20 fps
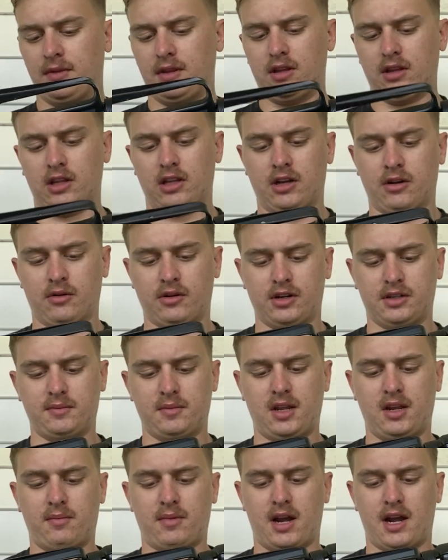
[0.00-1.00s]
The lower is
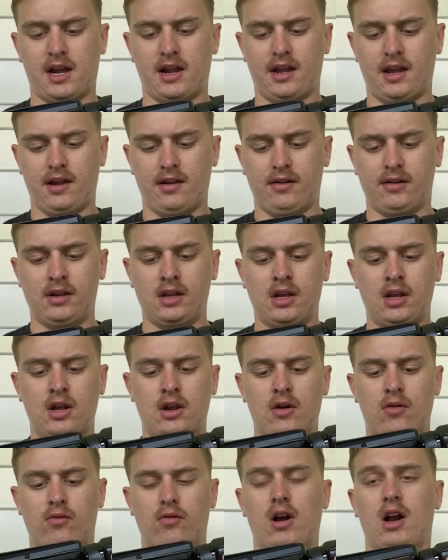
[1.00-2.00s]
made by
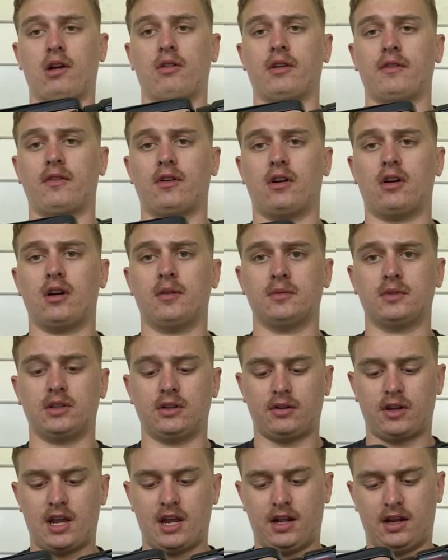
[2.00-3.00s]
Rock River Arms,
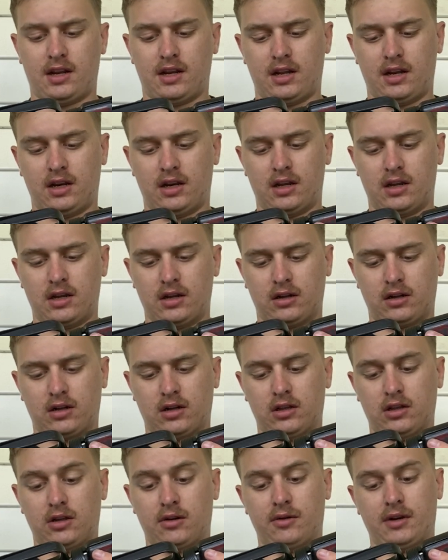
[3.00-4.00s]
located in
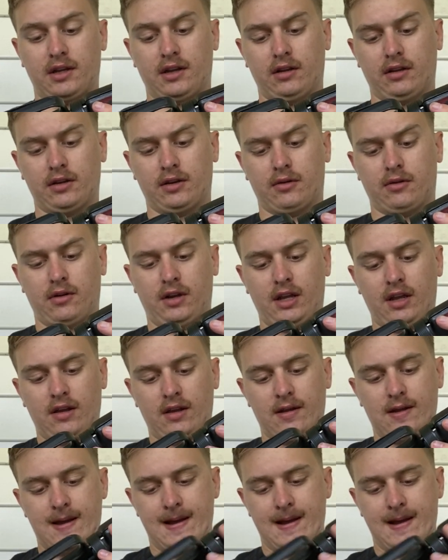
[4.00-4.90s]
Kelowna, Illinois.